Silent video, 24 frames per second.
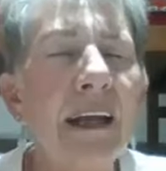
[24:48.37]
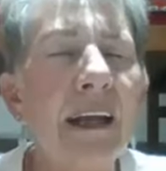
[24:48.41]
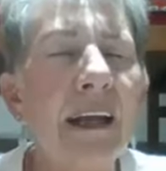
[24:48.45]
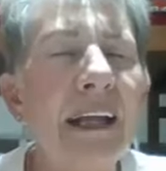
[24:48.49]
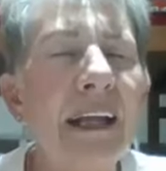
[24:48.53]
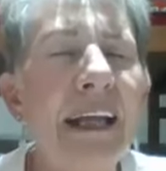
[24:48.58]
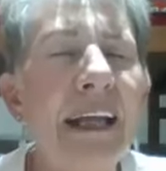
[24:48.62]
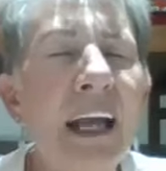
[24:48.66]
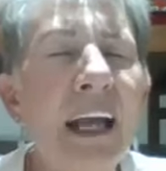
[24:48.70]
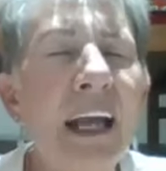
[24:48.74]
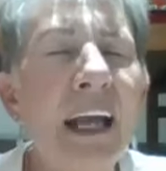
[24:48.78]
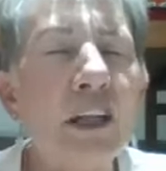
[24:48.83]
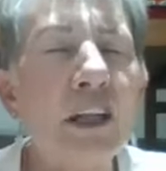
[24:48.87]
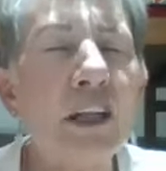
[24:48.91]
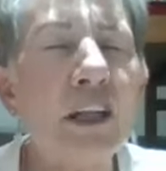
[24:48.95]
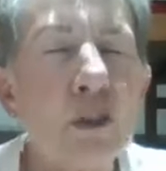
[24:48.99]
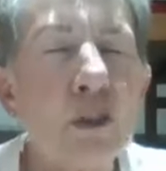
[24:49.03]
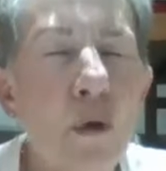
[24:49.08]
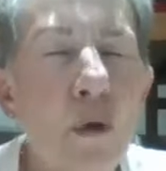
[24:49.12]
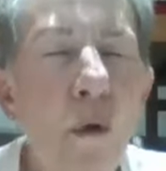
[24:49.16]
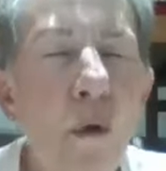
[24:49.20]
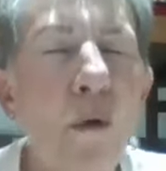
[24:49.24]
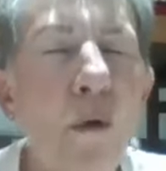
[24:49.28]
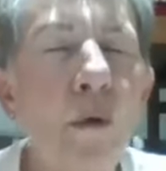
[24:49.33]
He has
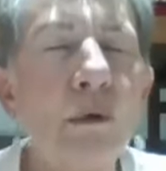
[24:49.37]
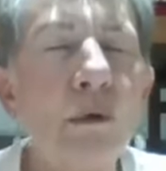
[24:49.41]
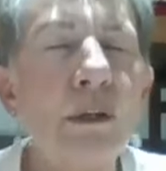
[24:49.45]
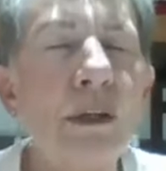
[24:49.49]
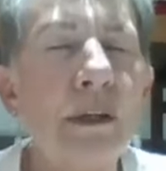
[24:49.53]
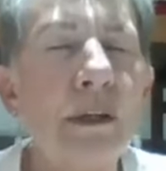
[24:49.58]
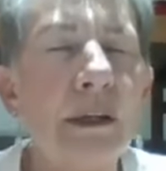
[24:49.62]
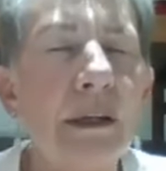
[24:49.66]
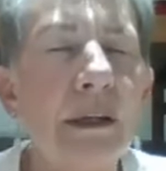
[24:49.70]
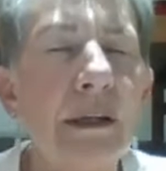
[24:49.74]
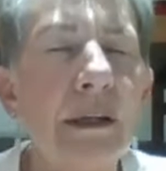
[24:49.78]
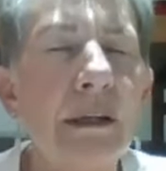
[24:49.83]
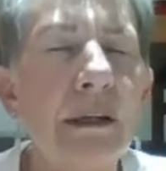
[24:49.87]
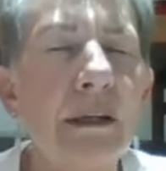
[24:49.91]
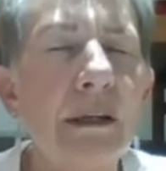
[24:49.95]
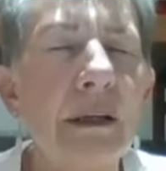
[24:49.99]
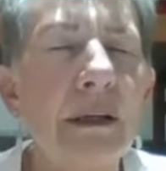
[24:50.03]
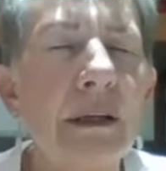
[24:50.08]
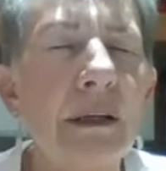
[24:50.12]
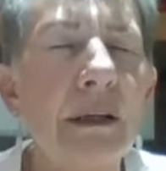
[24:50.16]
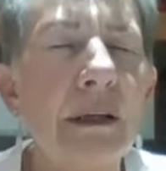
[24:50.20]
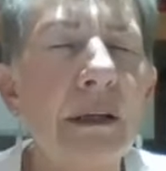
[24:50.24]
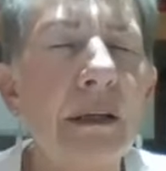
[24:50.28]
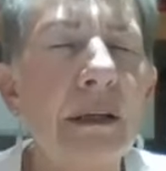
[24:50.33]
called
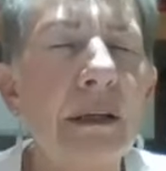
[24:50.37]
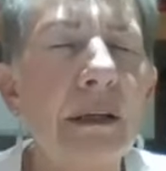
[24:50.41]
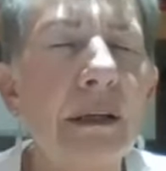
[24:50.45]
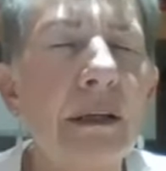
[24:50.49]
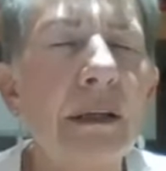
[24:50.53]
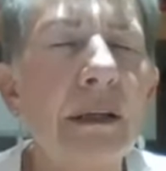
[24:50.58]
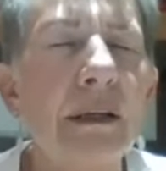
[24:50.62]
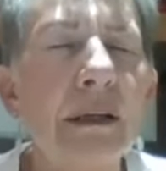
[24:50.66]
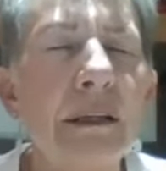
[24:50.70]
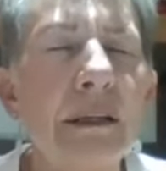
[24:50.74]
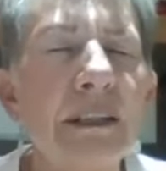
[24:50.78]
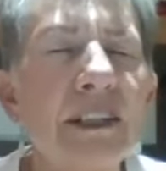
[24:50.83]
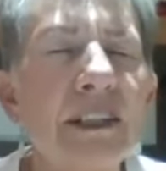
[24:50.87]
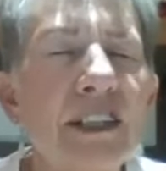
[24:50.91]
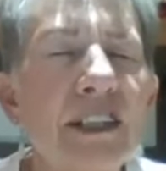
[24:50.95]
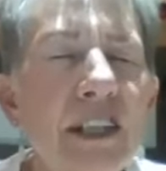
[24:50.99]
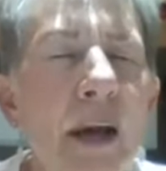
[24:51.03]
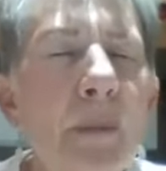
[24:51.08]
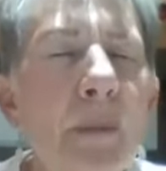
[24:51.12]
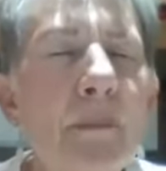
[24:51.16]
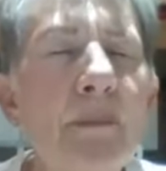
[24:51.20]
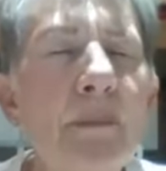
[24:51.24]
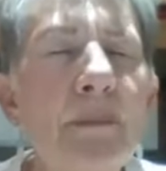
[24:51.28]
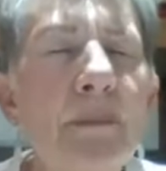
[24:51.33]

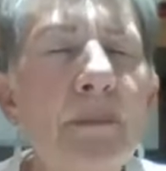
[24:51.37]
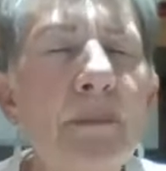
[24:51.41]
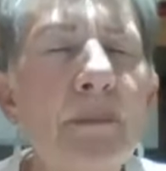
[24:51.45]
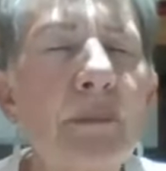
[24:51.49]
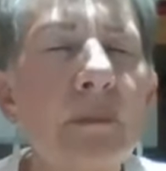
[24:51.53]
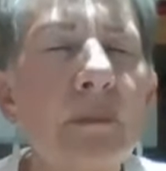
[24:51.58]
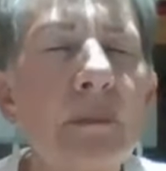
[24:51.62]
some